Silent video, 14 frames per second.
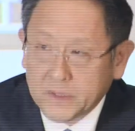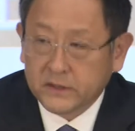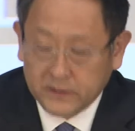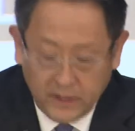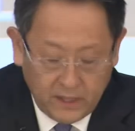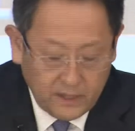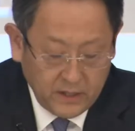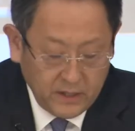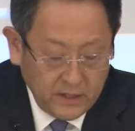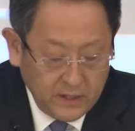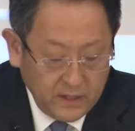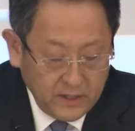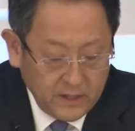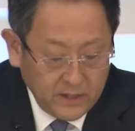deep felt
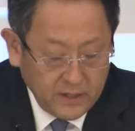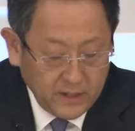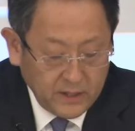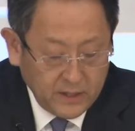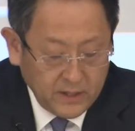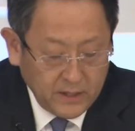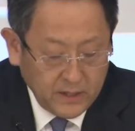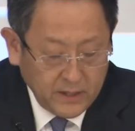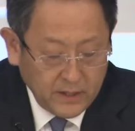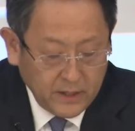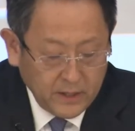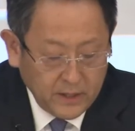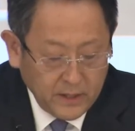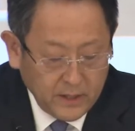gratitude
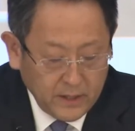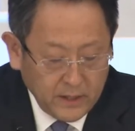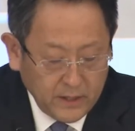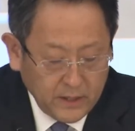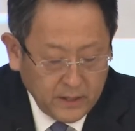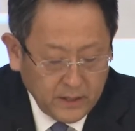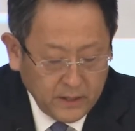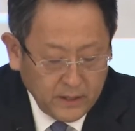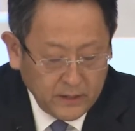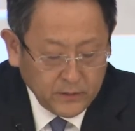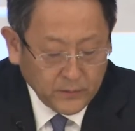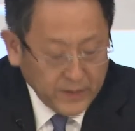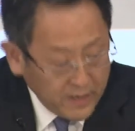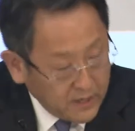first and
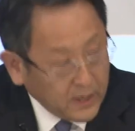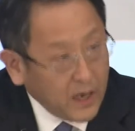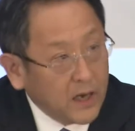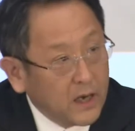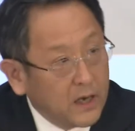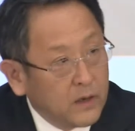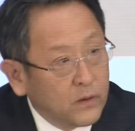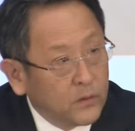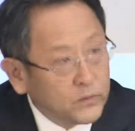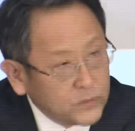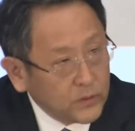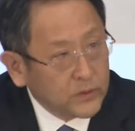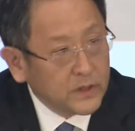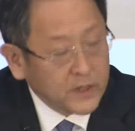foremost. In addition
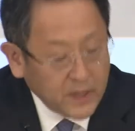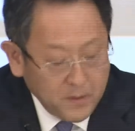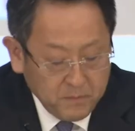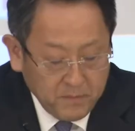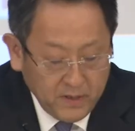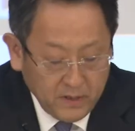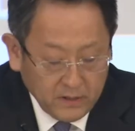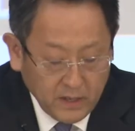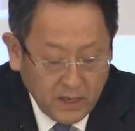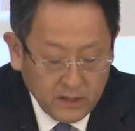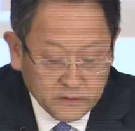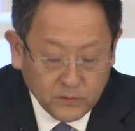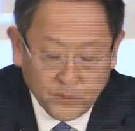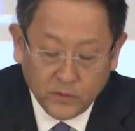to that, for the
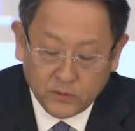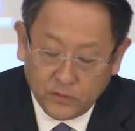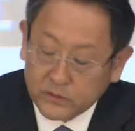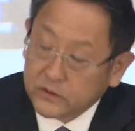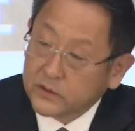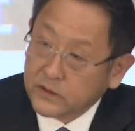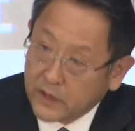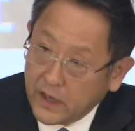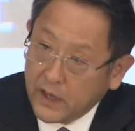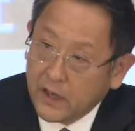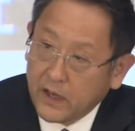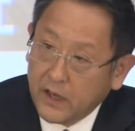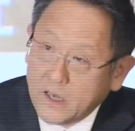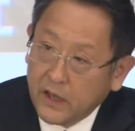past four years,
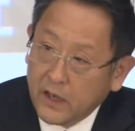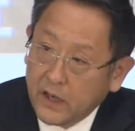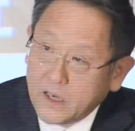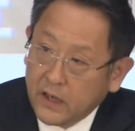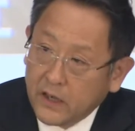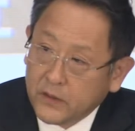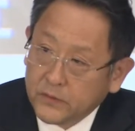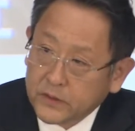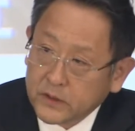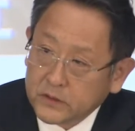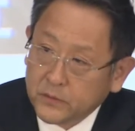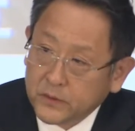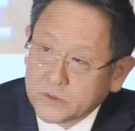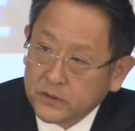
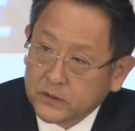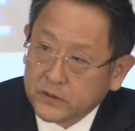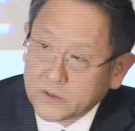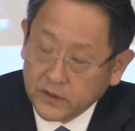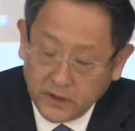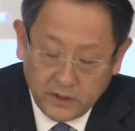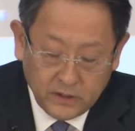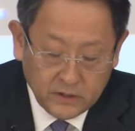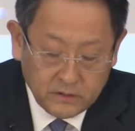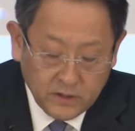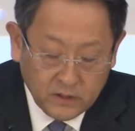serious efforts